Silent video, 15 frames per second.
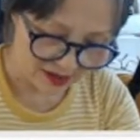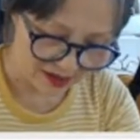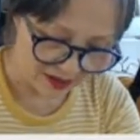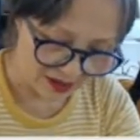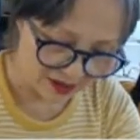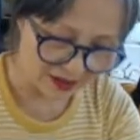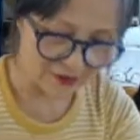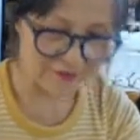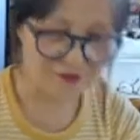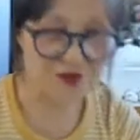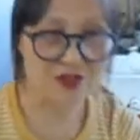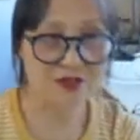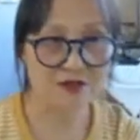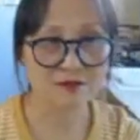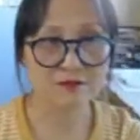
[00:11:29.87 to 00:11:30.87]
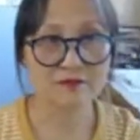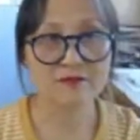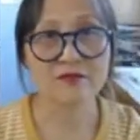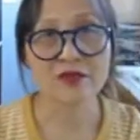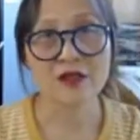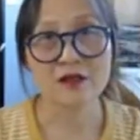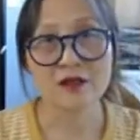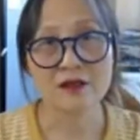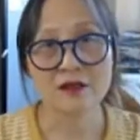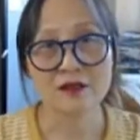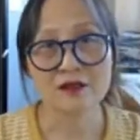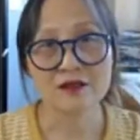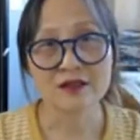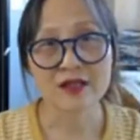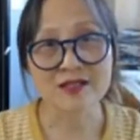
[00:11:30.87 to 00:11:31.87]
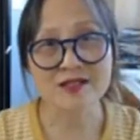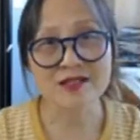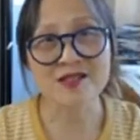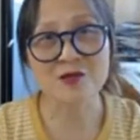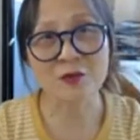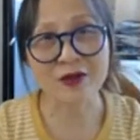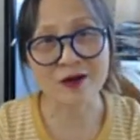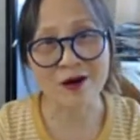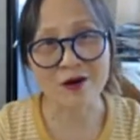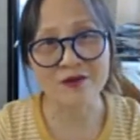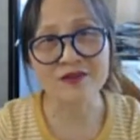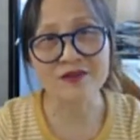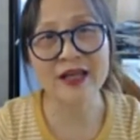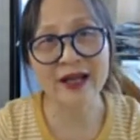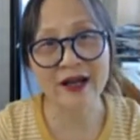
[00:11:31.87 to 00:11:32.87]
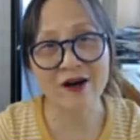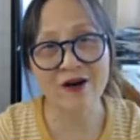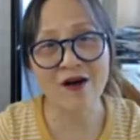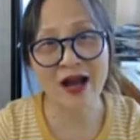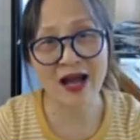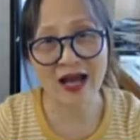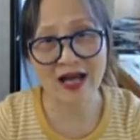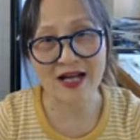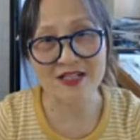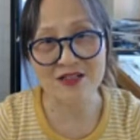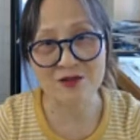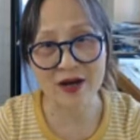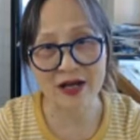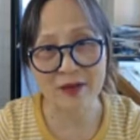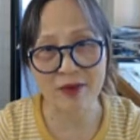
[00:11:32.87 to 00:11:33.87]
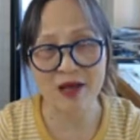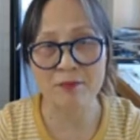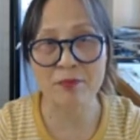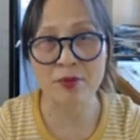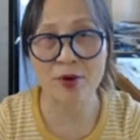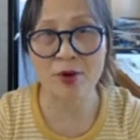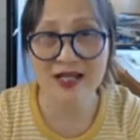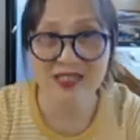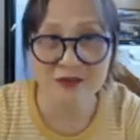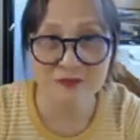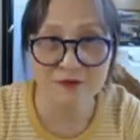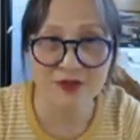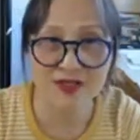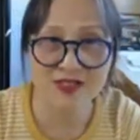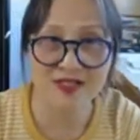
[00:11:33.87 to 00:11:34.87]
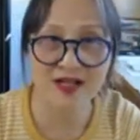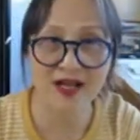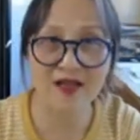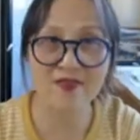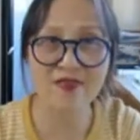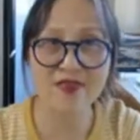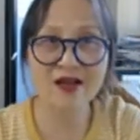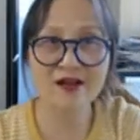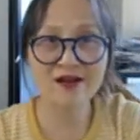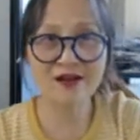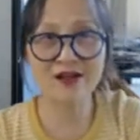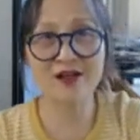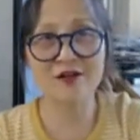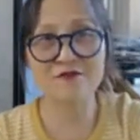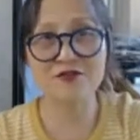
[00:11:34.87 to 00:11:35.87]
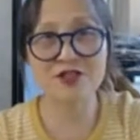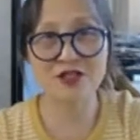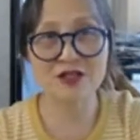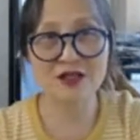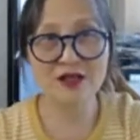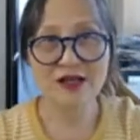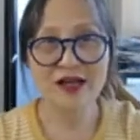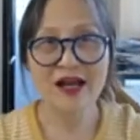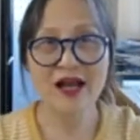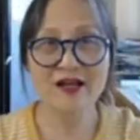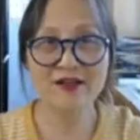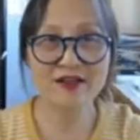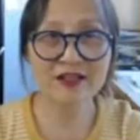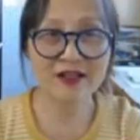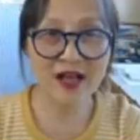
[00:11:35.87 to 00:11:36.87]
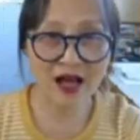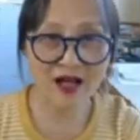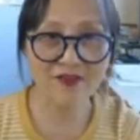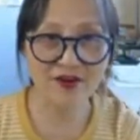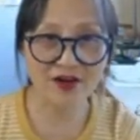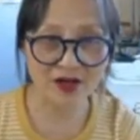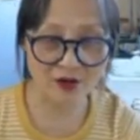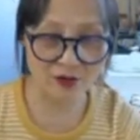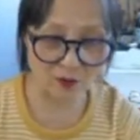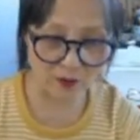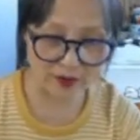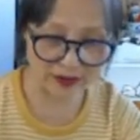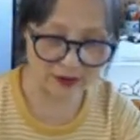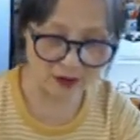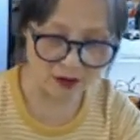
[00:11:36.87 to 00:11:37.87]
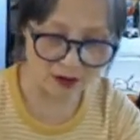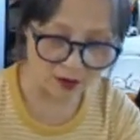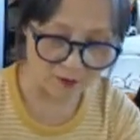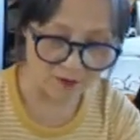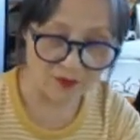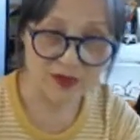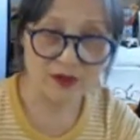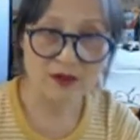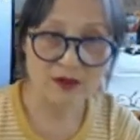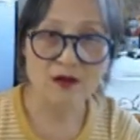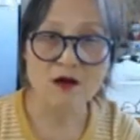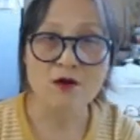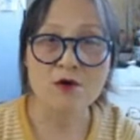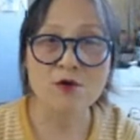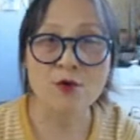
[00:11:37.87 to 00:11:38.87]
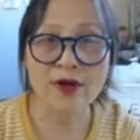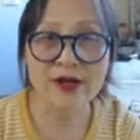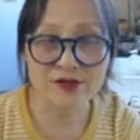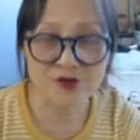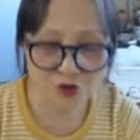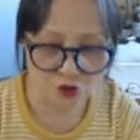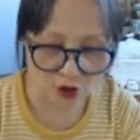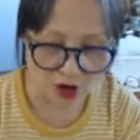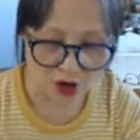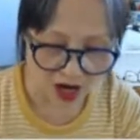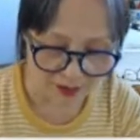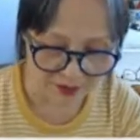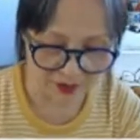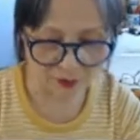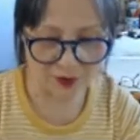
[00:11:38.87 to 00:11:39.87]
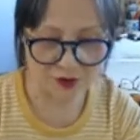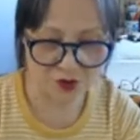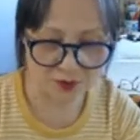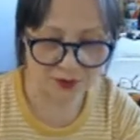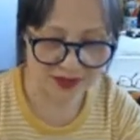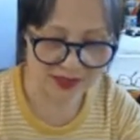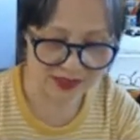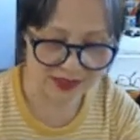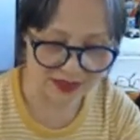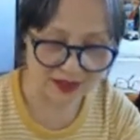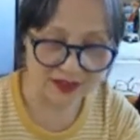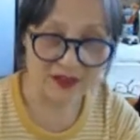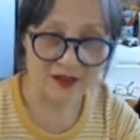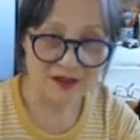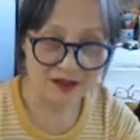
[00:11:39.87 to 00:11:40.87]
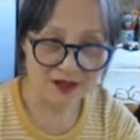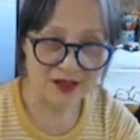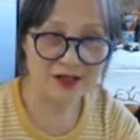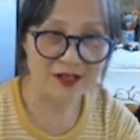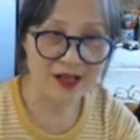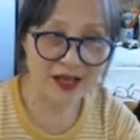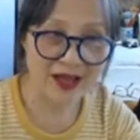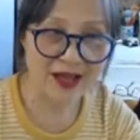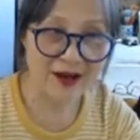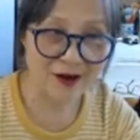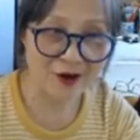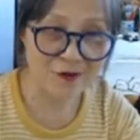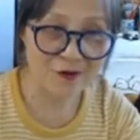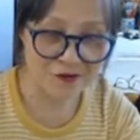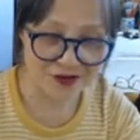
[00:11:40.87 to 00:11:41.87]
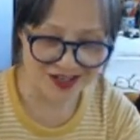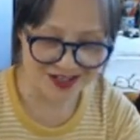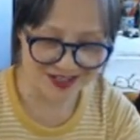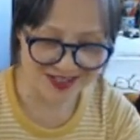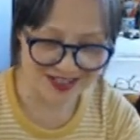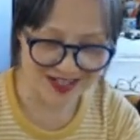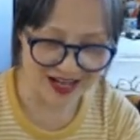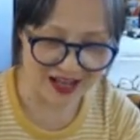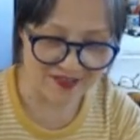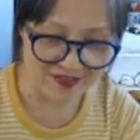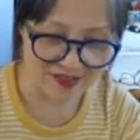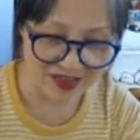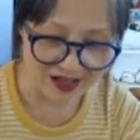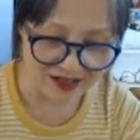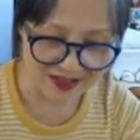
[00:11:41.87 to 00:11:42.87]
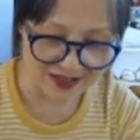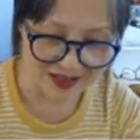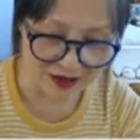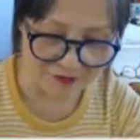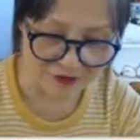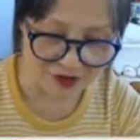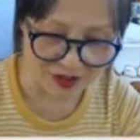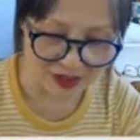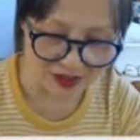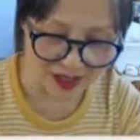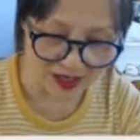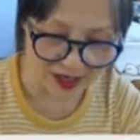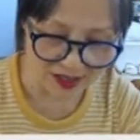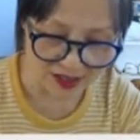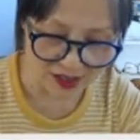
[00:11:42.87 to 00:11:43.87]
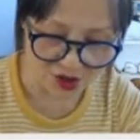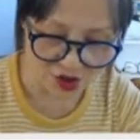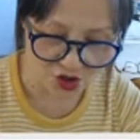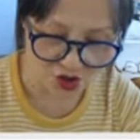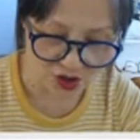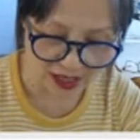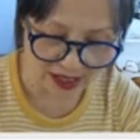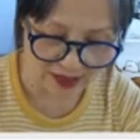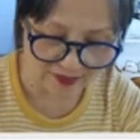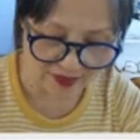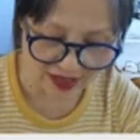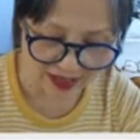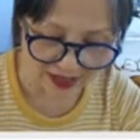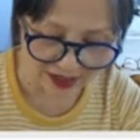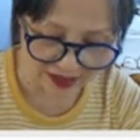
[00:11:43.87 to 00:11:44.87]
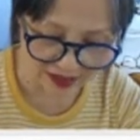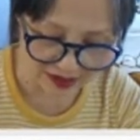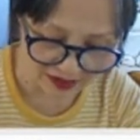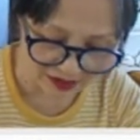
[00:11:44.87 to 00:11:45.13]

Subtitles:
lift. This is we call nail head, right? By pressing first and then lift. And the other we call raindrop, which means in the air first and then softly touch and then